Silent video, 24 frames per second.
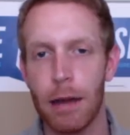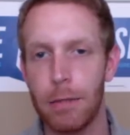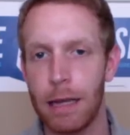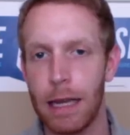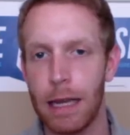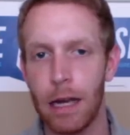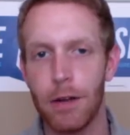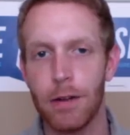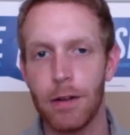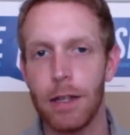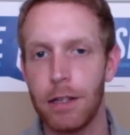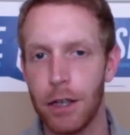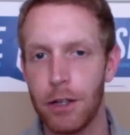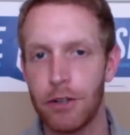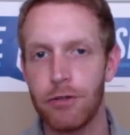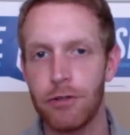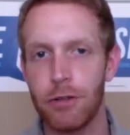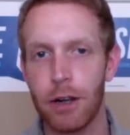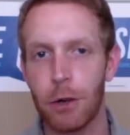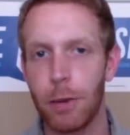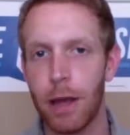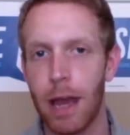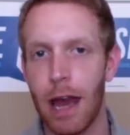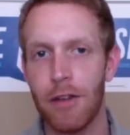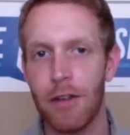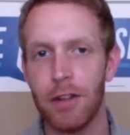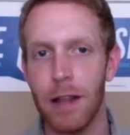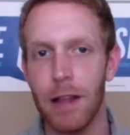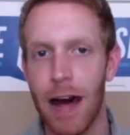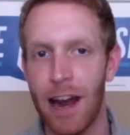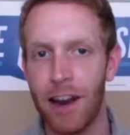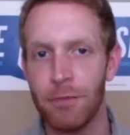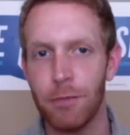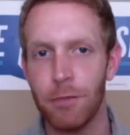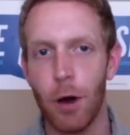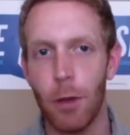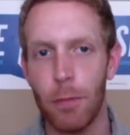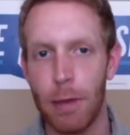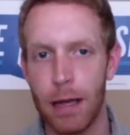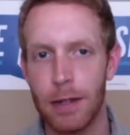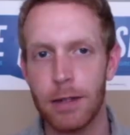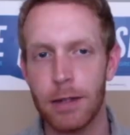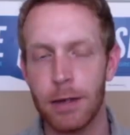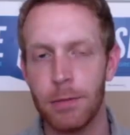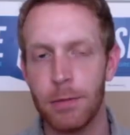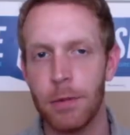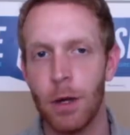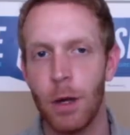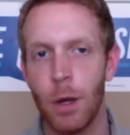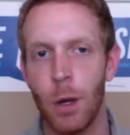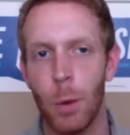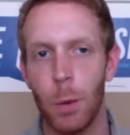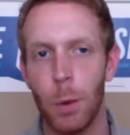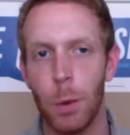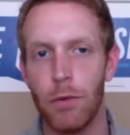I mean, here in the district, we have a lot of momentum.